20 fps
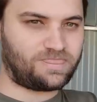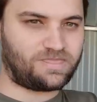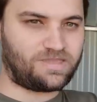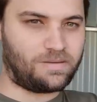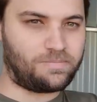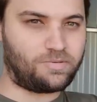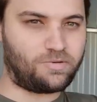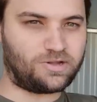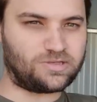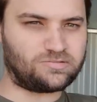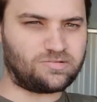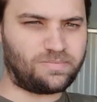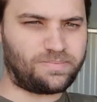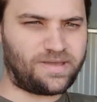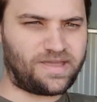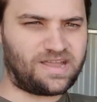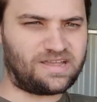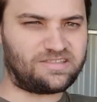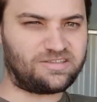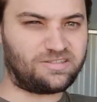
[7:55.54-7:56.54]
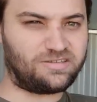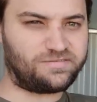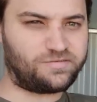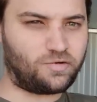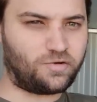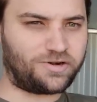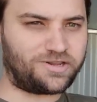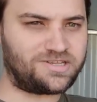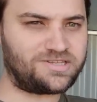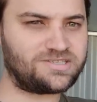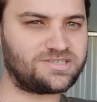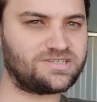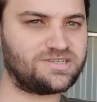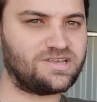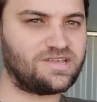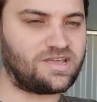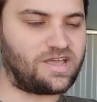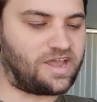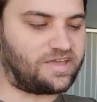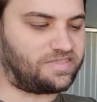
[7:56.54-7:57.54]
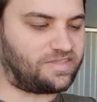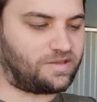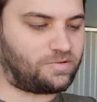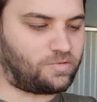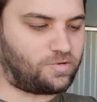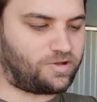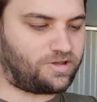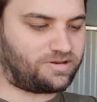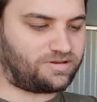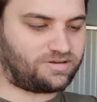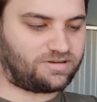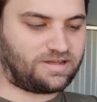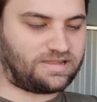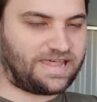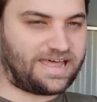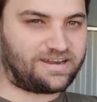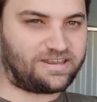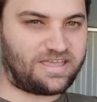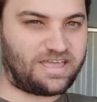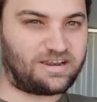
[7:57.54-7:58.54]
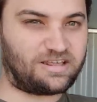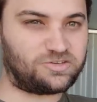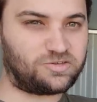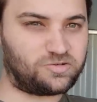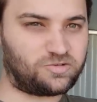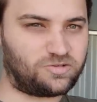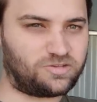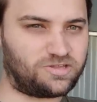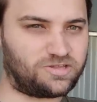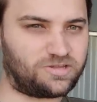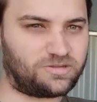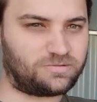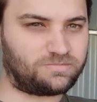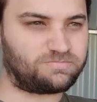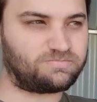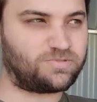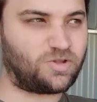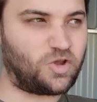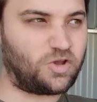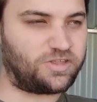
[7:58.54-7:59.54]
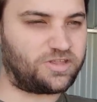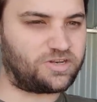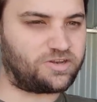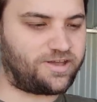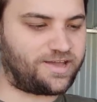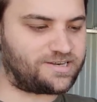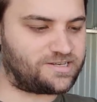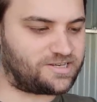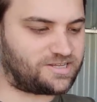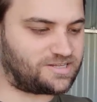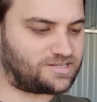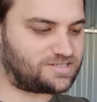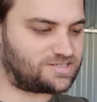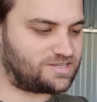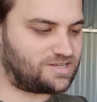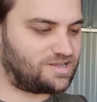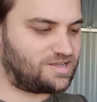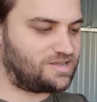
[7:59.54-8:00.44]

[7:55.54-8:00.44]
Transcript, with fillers: imports were banned in the 40s and they weren't allowed again until the early 90s.